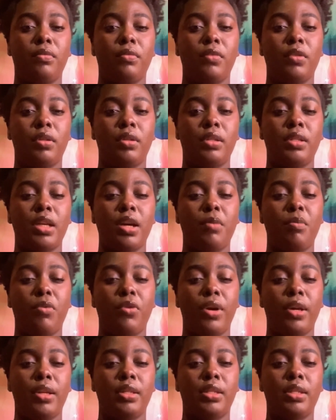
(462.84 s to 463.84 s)
second
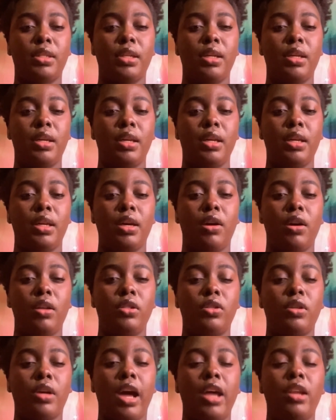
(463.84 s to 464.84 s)
point,
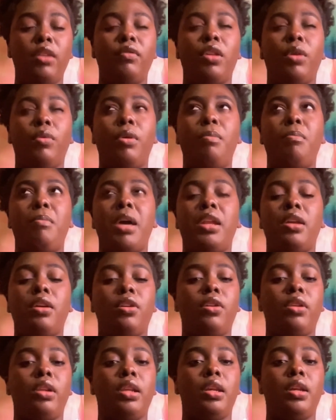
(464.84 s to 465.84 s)
until kind of there were
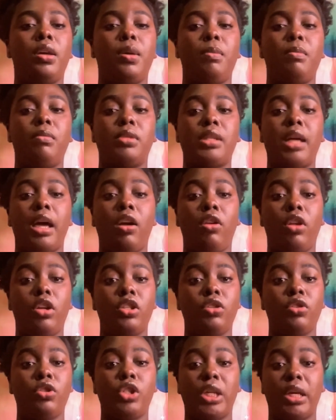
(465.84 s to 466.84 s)
medical and
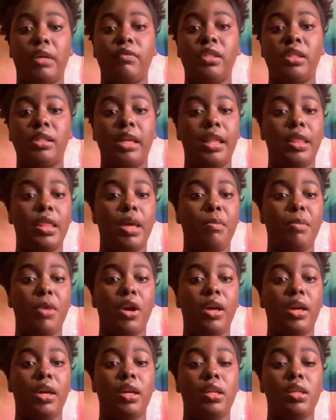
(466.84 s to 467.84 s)
psychological shifts, and the
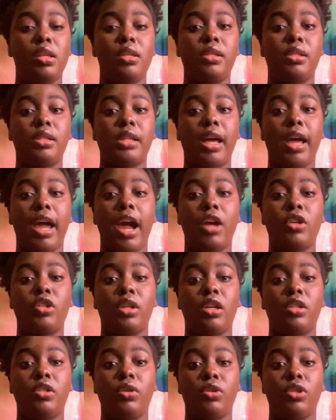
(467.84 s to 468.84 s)
American
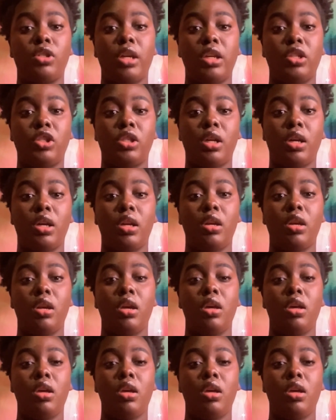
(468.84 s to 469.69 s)
Psychiatric Association,